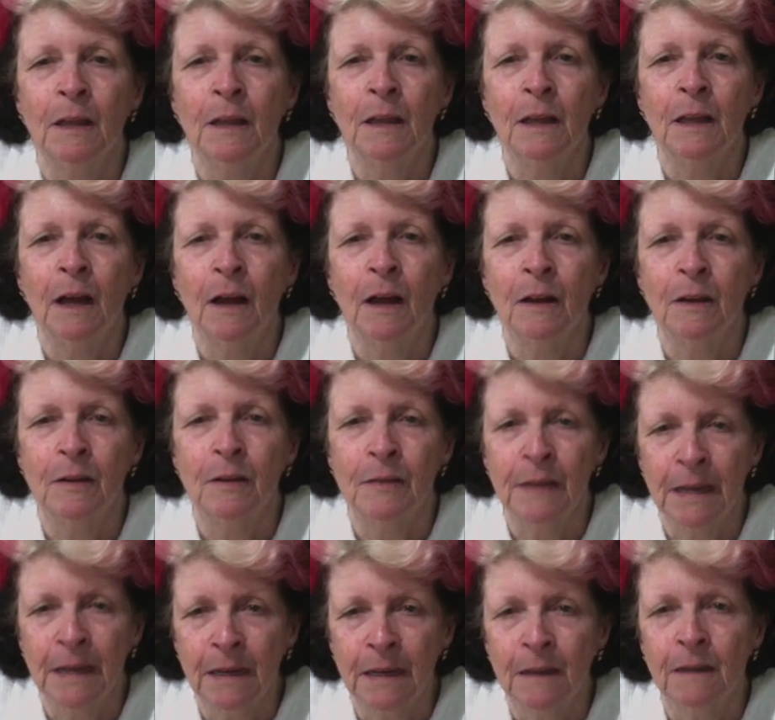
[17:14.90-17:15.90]
I
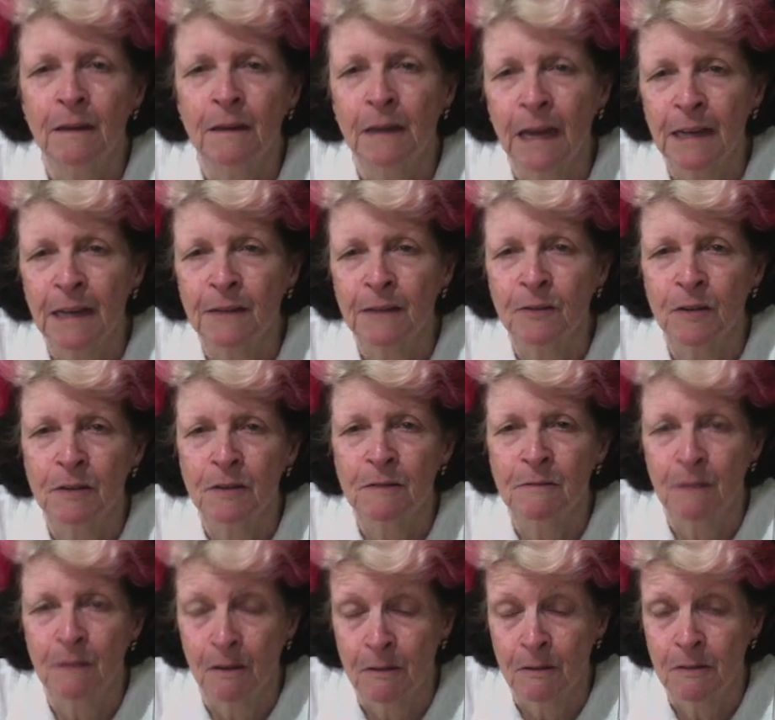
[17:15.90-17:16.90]
think, as
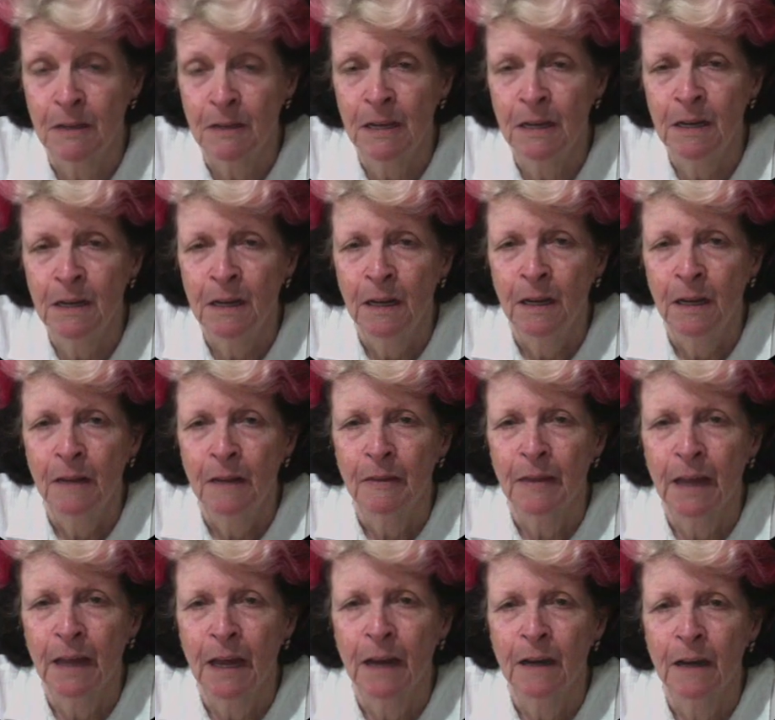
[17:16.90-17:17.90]
I said,
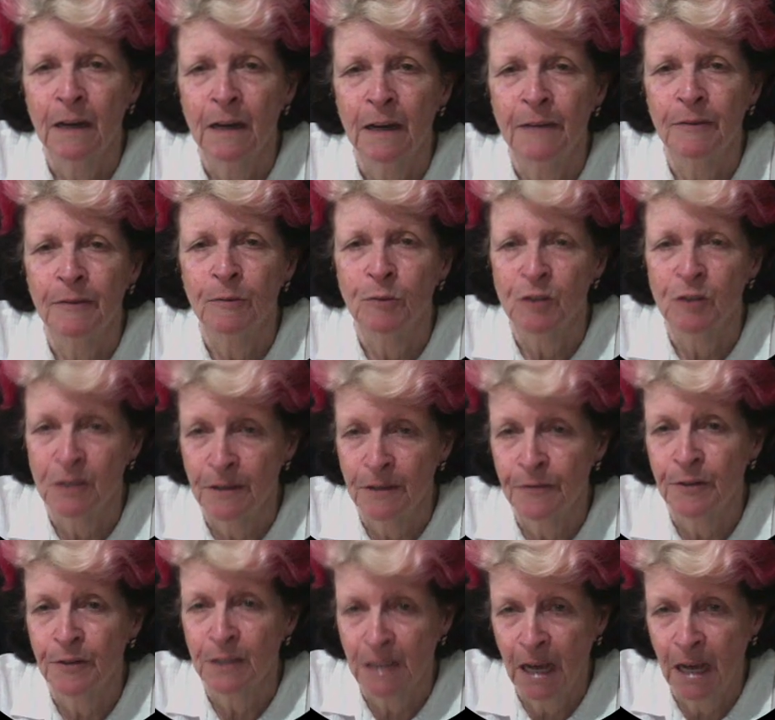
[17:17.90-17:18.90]
that if it was a
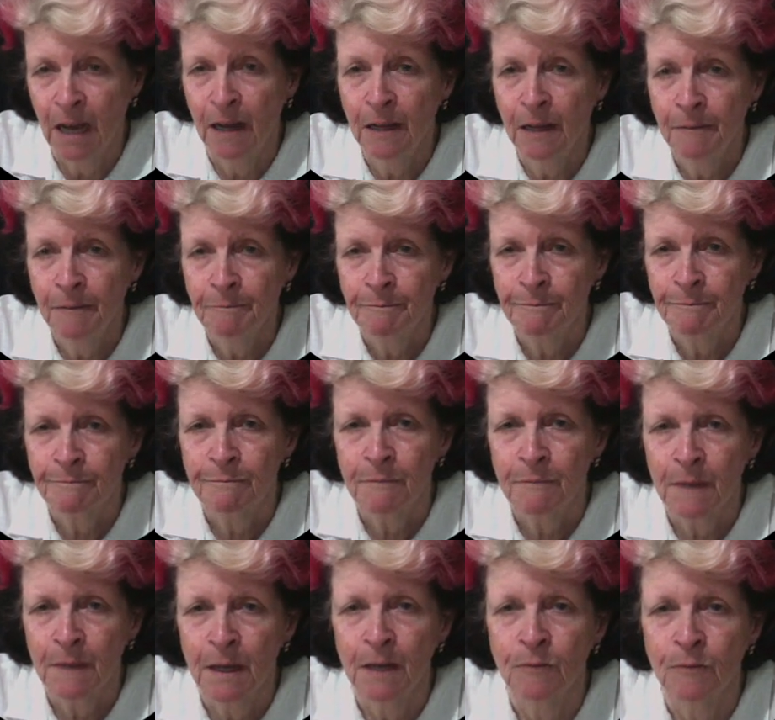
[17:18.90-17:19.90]
different colour,
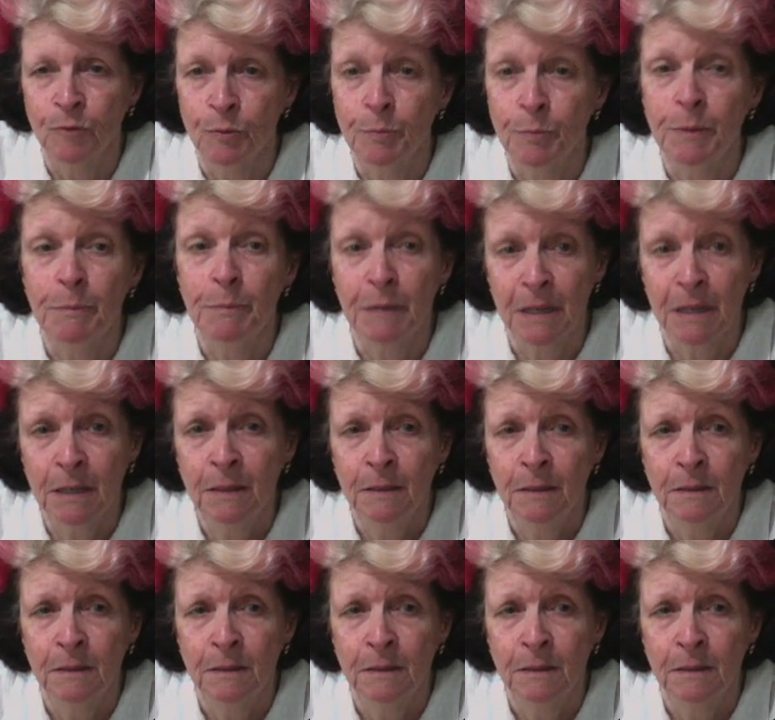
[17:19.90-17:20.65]
it would be better.